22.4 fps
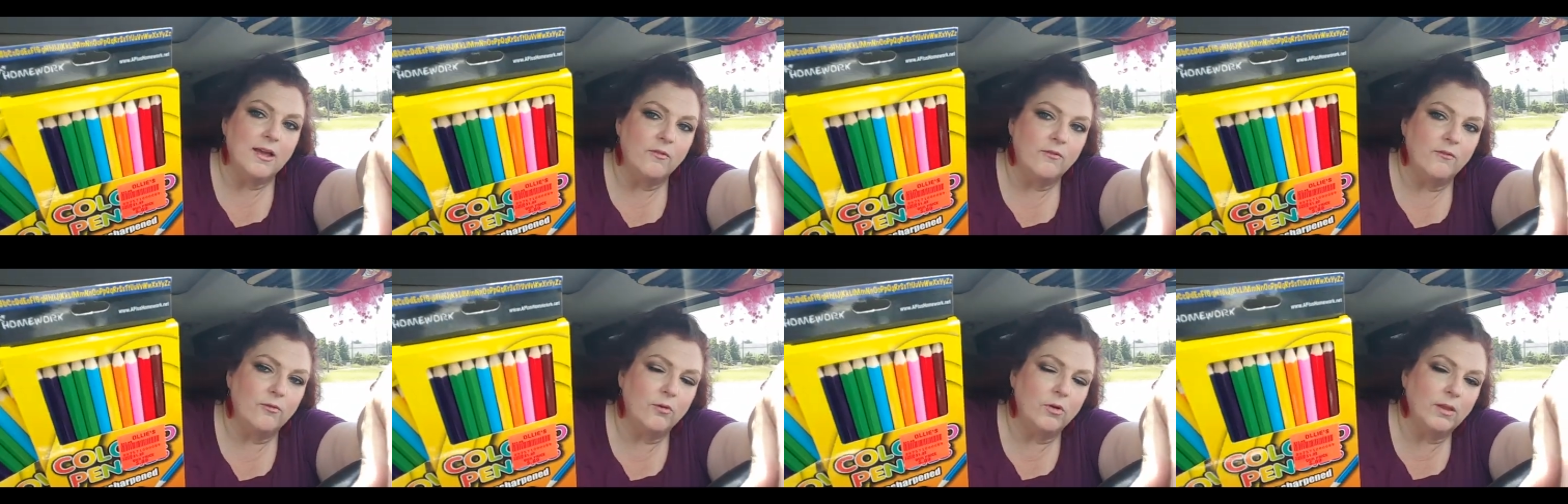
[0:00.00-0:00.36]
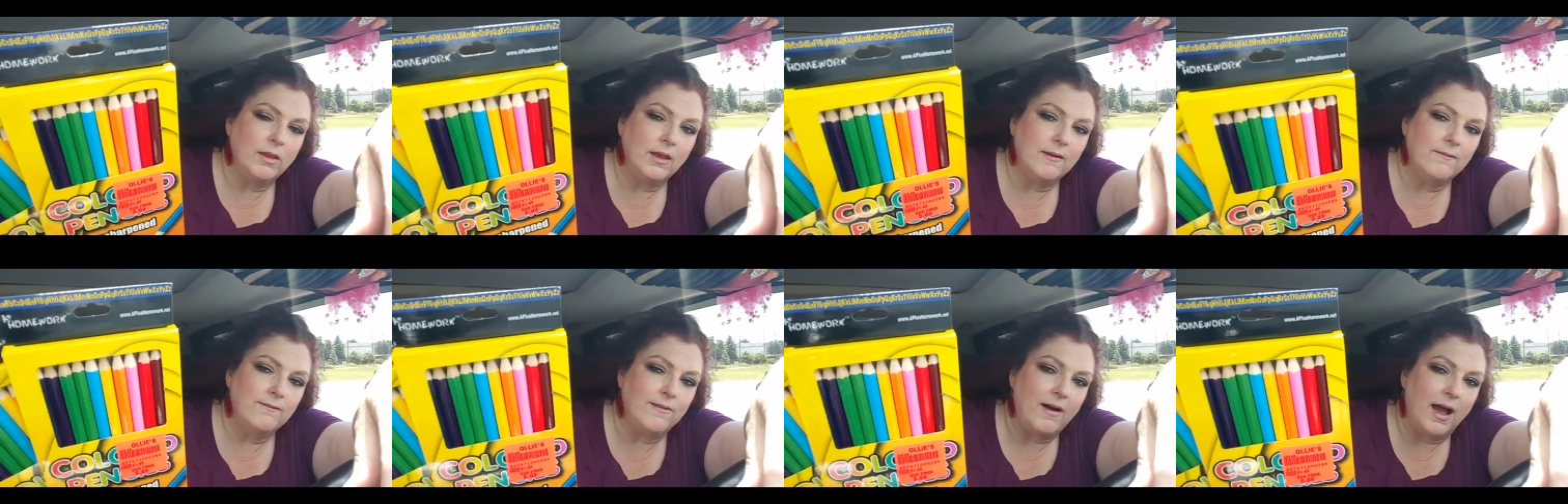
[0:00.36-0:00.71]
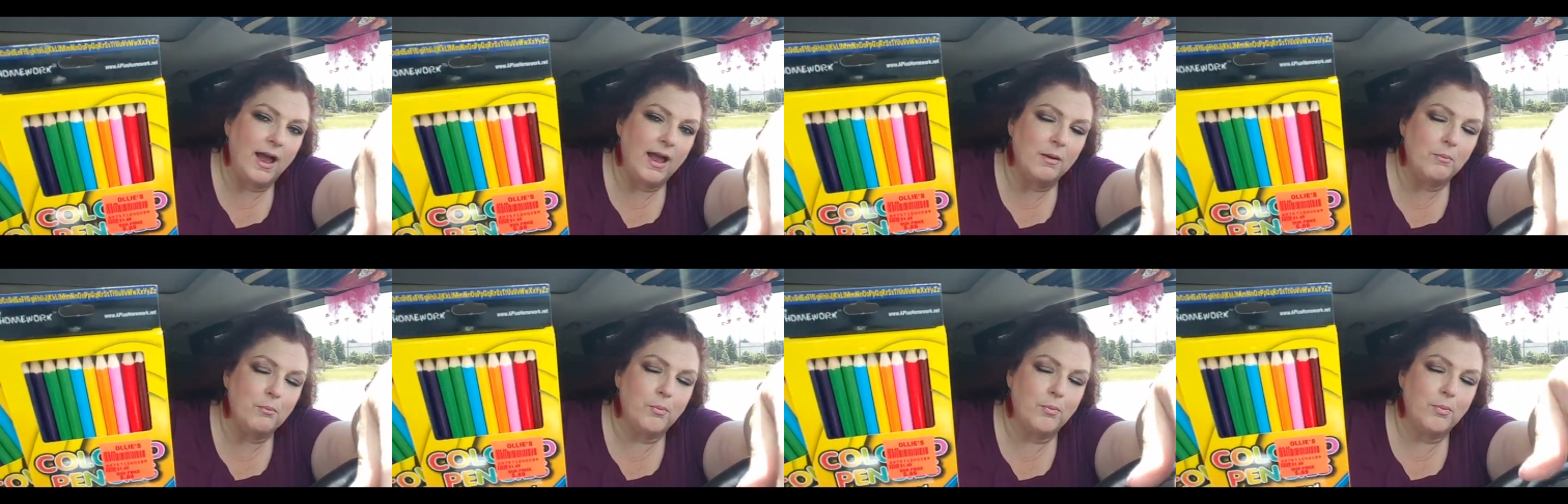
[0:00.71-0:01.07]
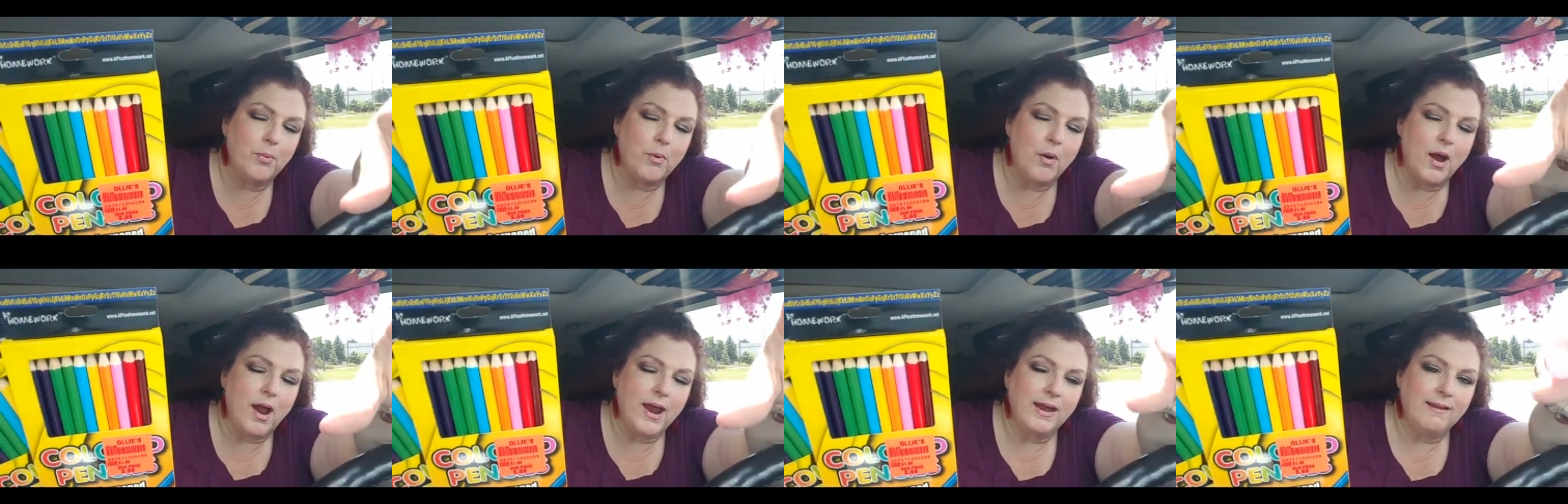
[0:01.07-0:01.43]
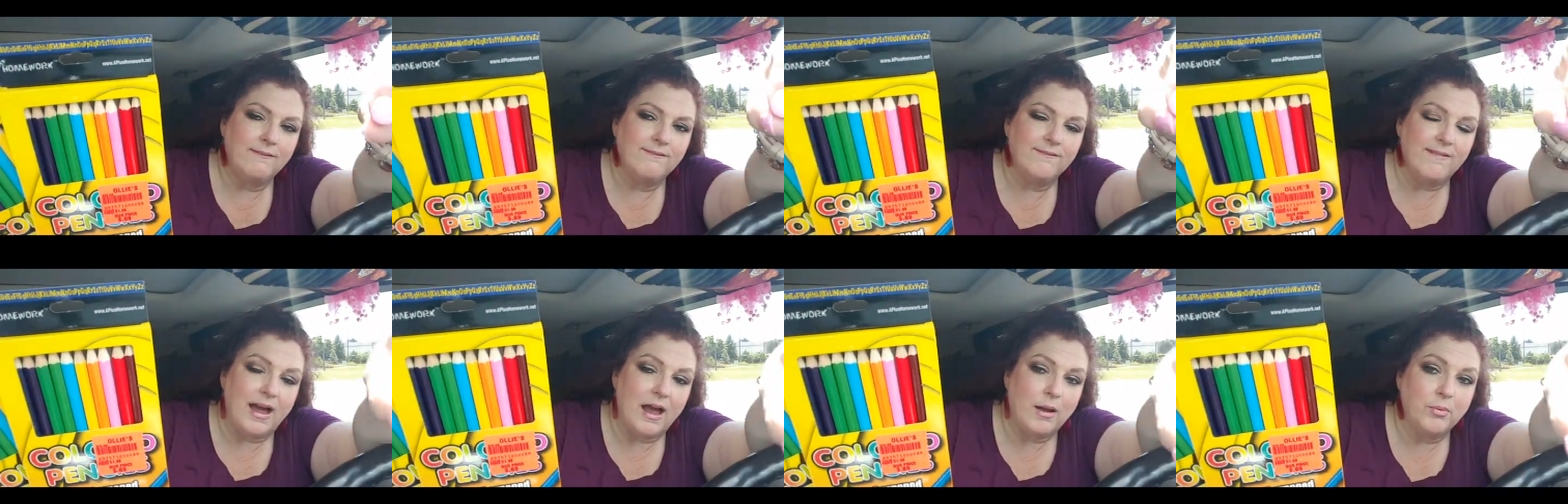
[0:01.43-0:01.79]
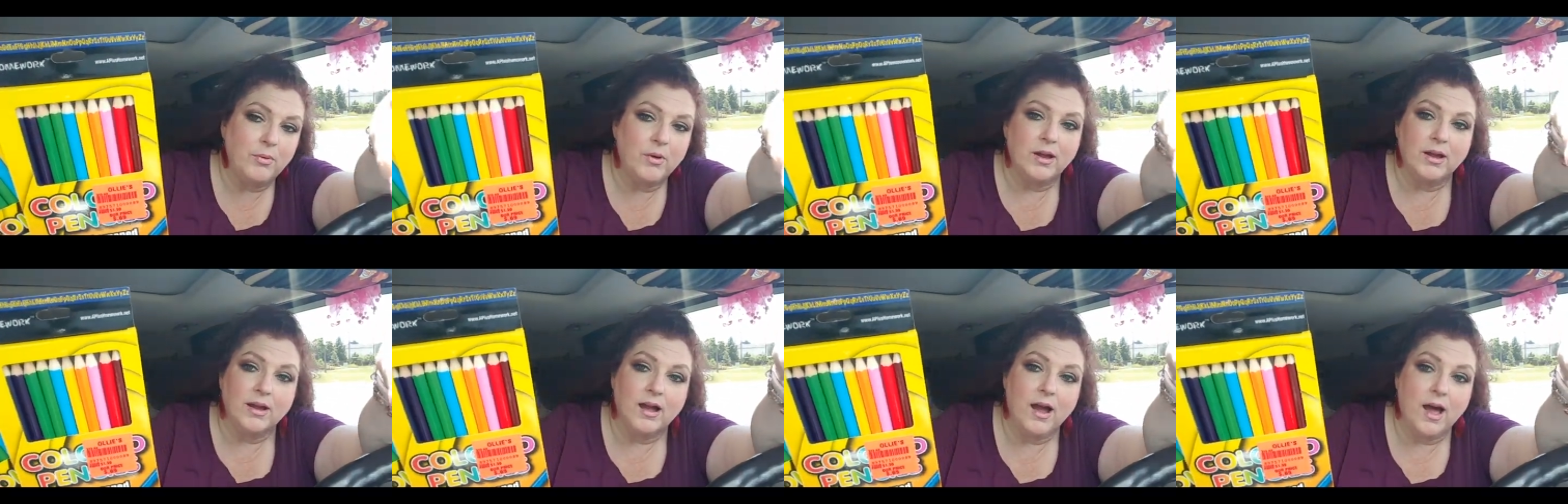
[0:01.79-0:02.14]
Really vi bright,
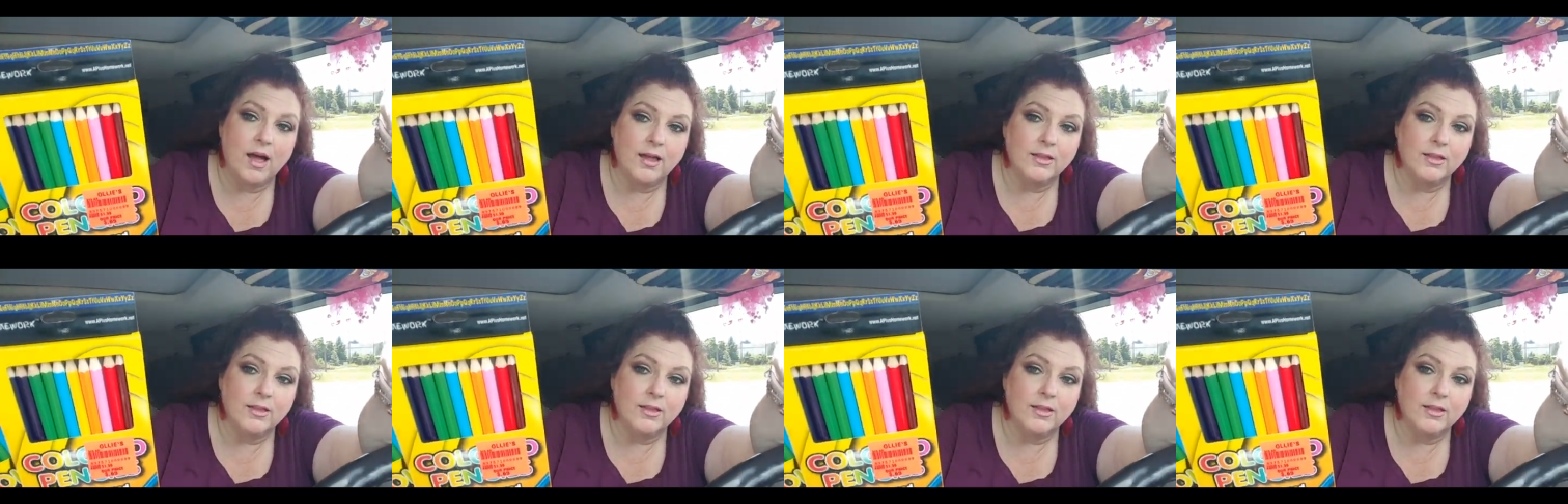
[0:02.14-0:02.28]
vibrant